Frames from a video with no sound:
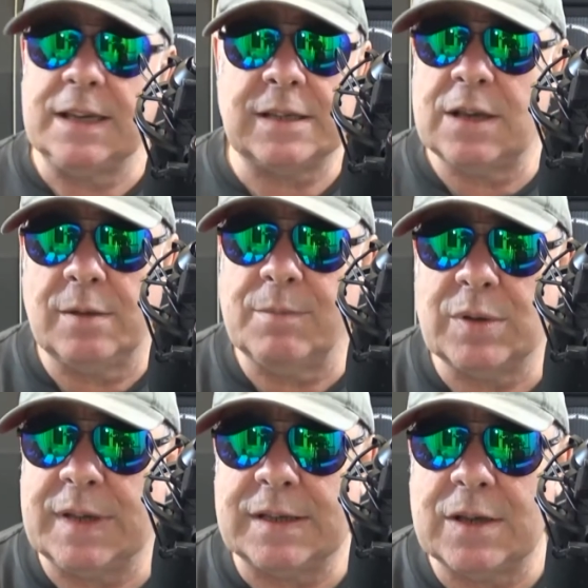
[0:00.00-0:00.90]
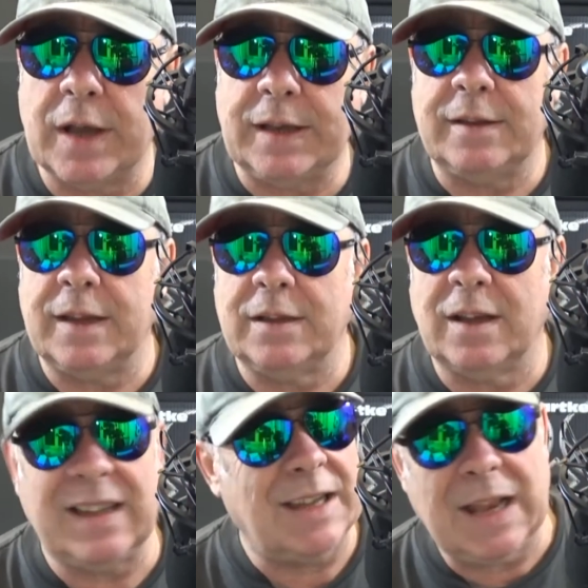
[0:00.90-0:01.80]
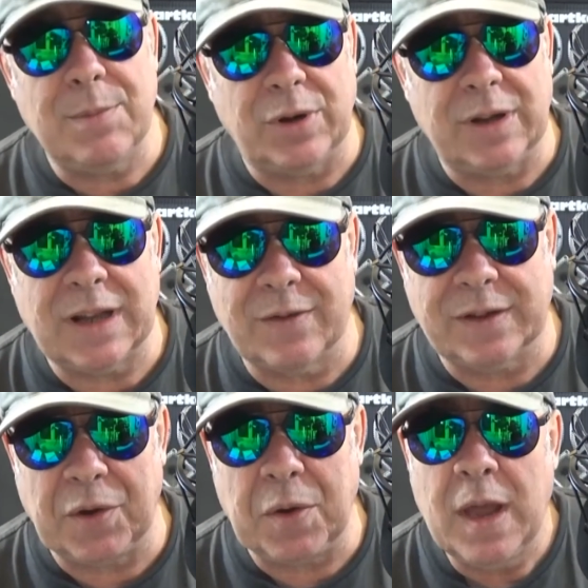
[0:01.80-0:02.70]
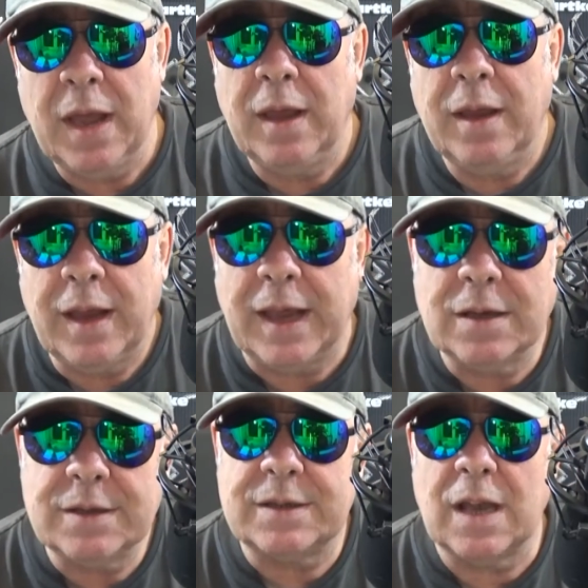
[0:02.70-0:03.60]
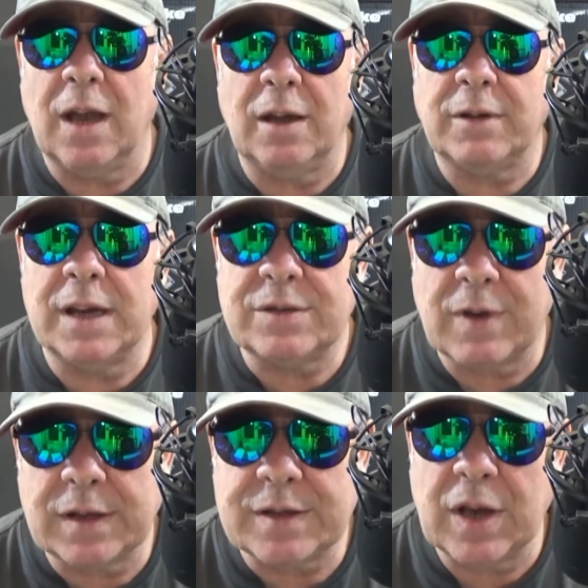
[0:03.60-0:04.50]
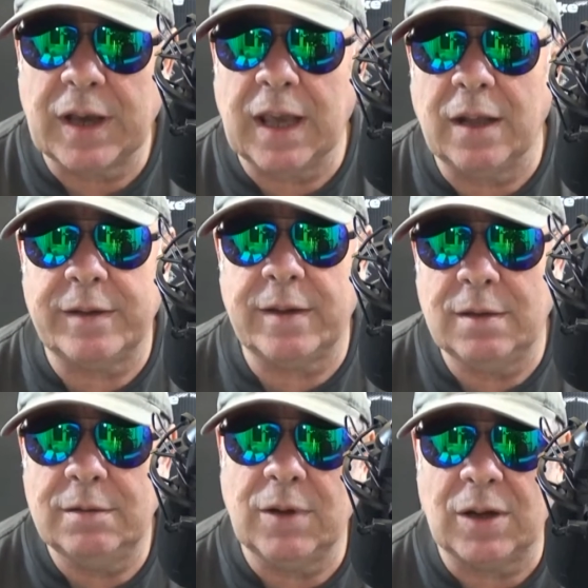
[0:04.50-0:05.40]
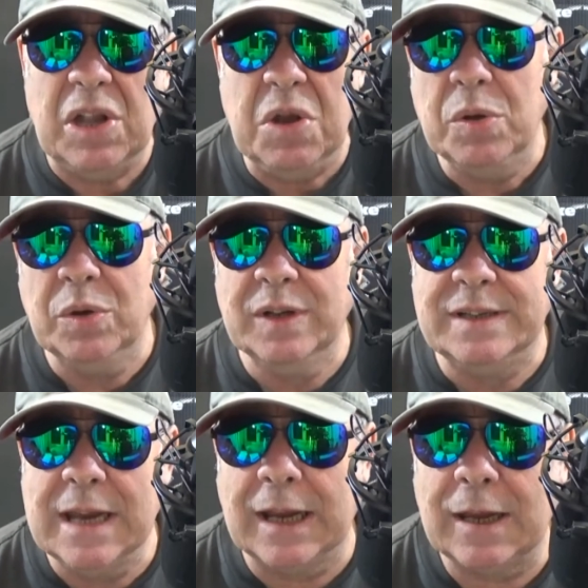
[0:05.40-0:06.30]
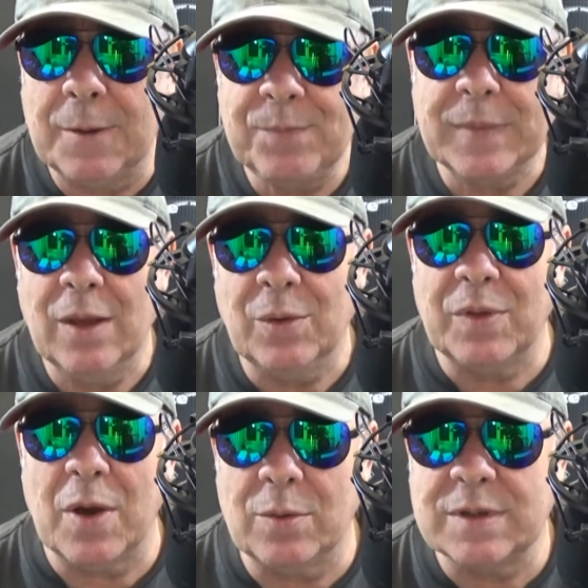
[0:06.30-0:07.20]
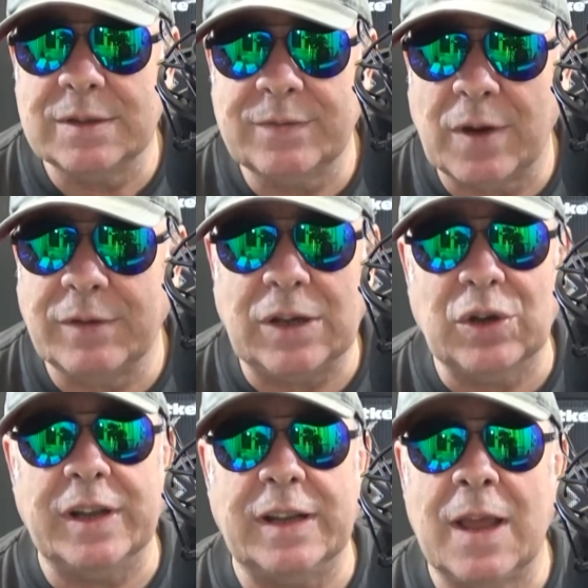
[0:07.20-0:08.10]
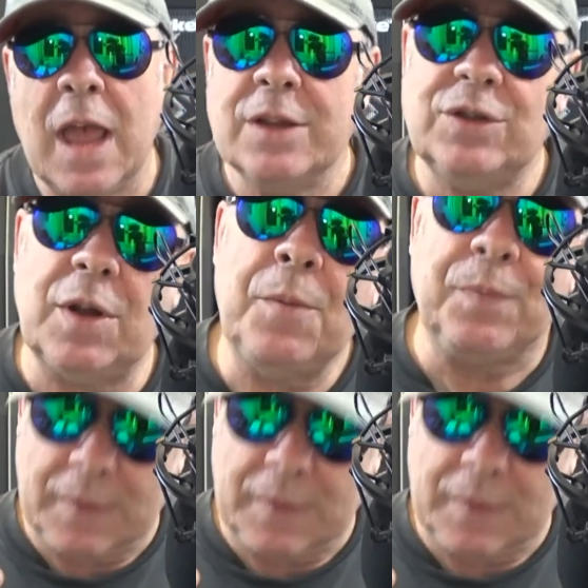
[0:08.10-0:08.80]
It's the most exciting thing that I think anybody could ever do is race around the circuit like a lunatic, although I wasn't very good at it. Do you know,